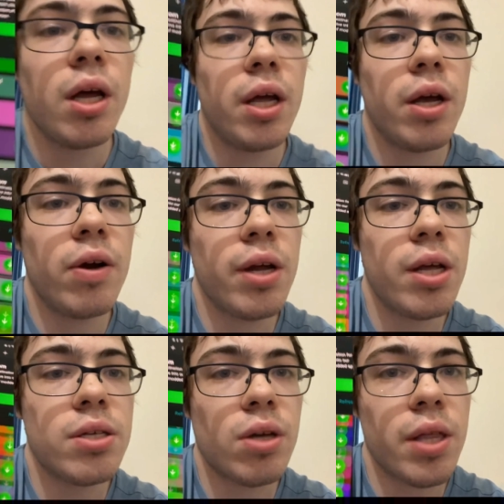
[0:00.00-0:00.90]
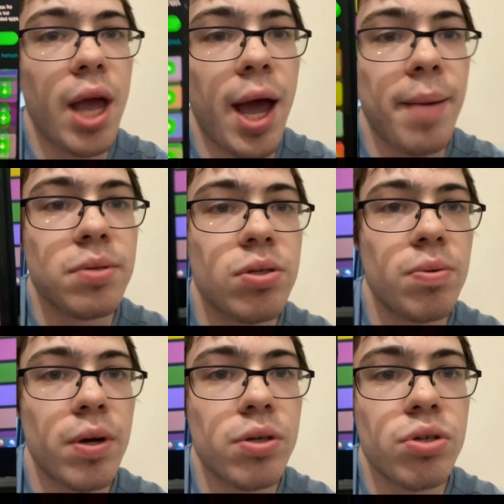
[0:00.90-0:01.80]
here it is, all the apps. Just
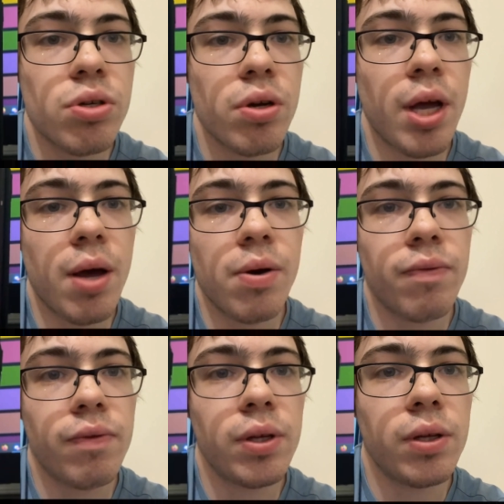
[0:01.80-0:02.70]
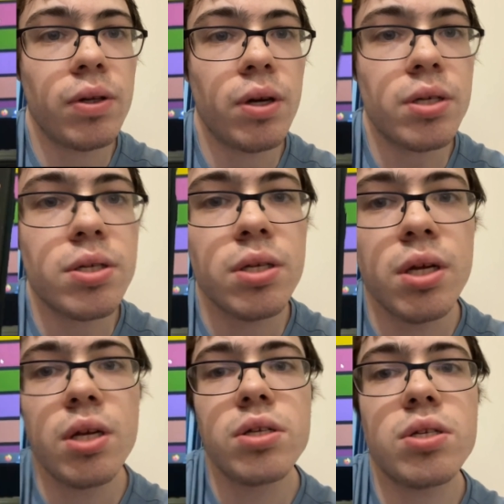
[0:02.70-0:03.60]
wanted to show you how it really looks.
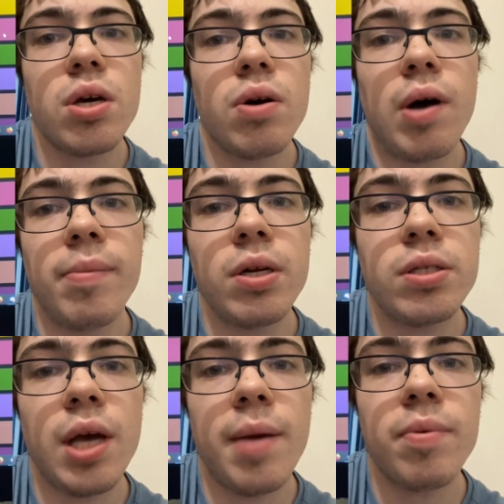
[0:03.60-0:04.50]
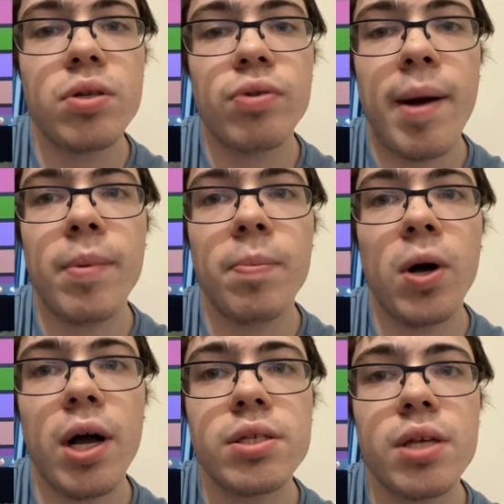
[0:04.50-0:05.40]
So I'm going to type in
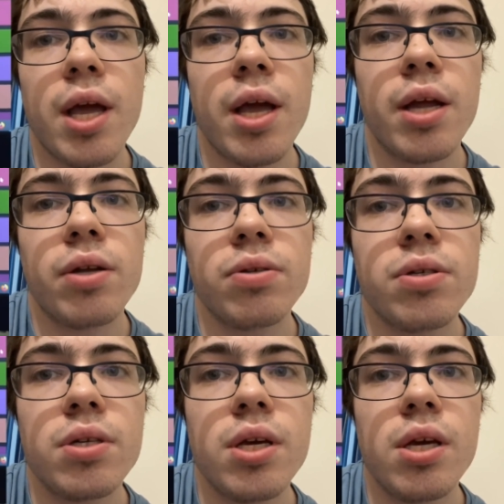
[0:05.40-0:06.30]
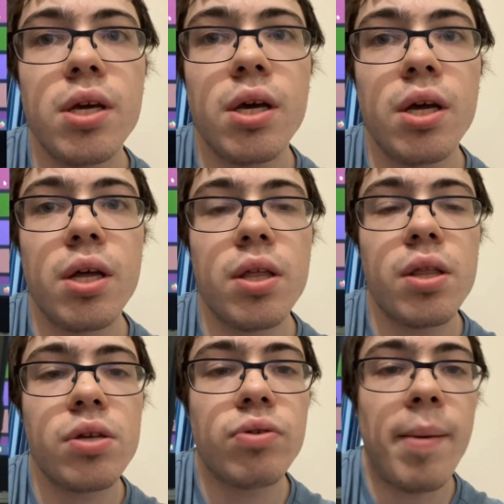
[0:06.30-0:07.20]
DramaBox and you'll see
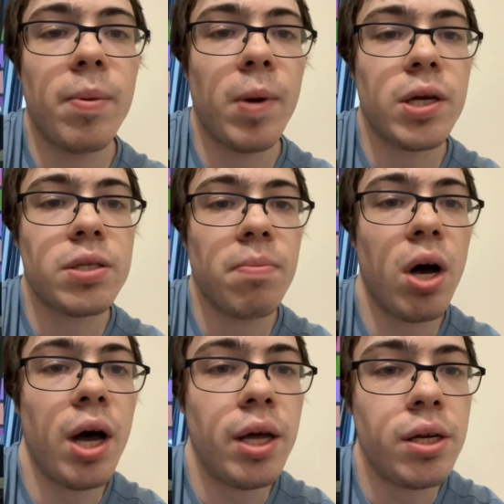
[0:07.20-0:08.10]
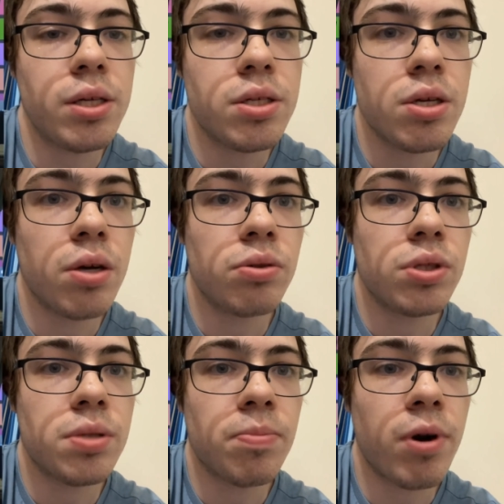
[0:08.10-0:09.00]
the DramaBox mod. So
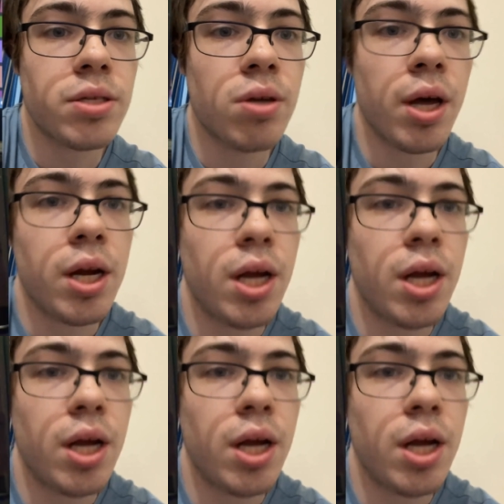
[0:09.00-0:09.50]
just press on it